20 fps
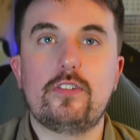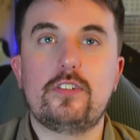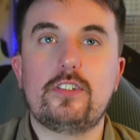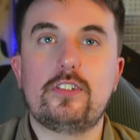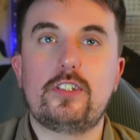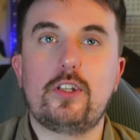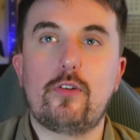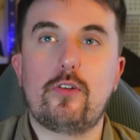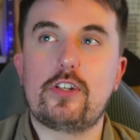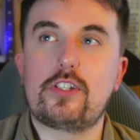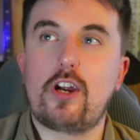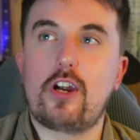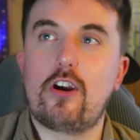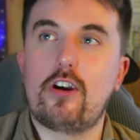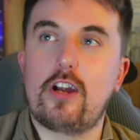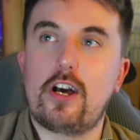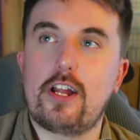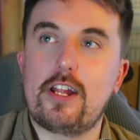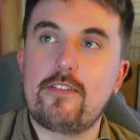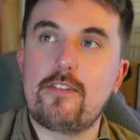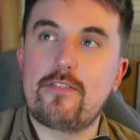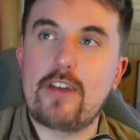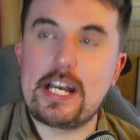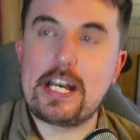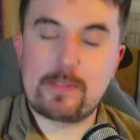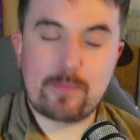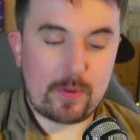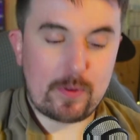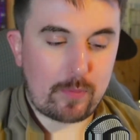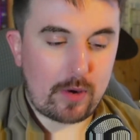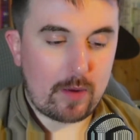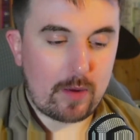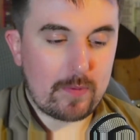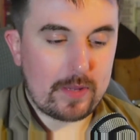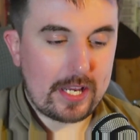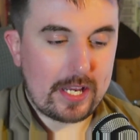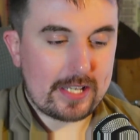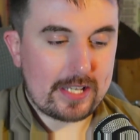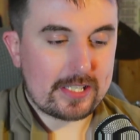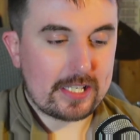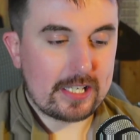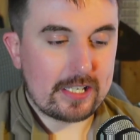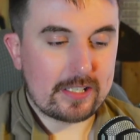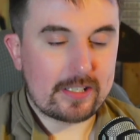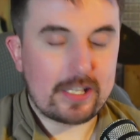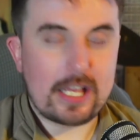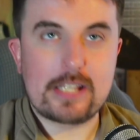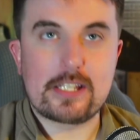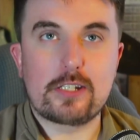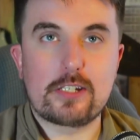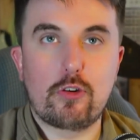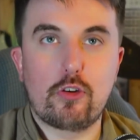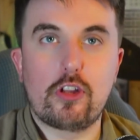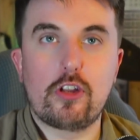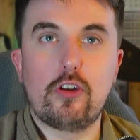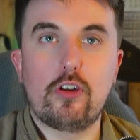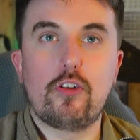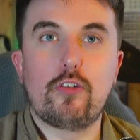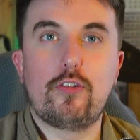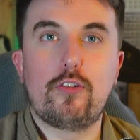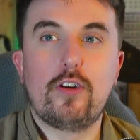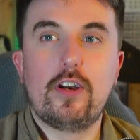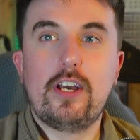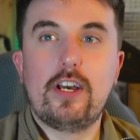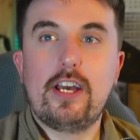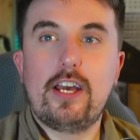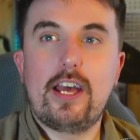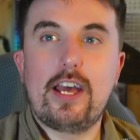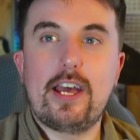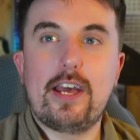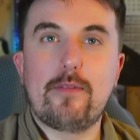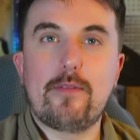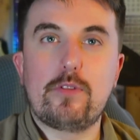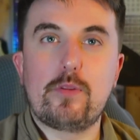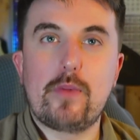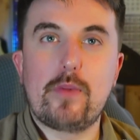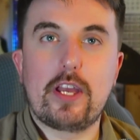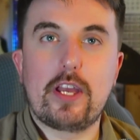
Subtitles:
the return on investment probably isn't good enough to make it